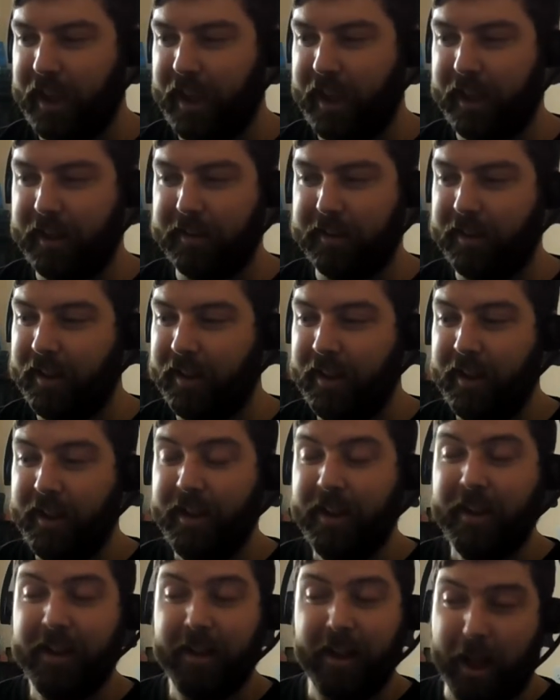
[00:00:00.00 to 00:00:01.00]
And
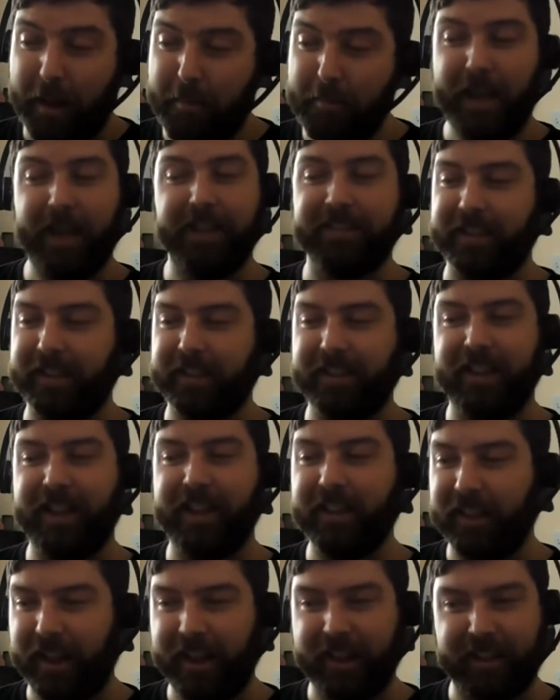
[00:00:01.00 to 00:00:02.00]

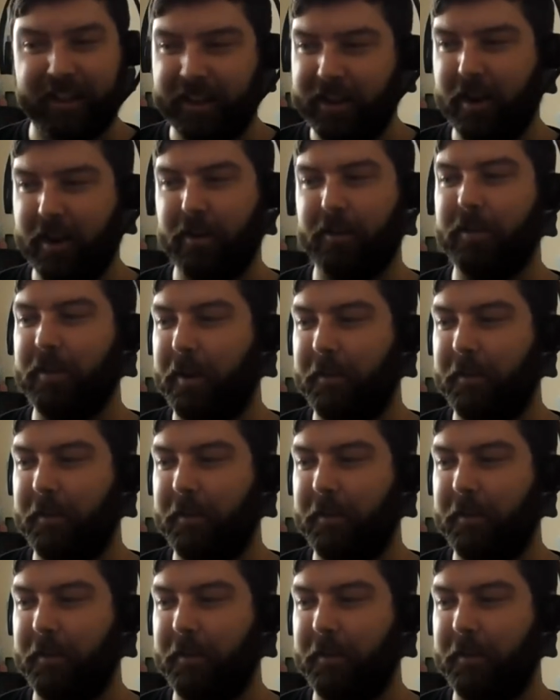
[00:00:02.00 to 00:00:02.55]
amazingly, like, you know,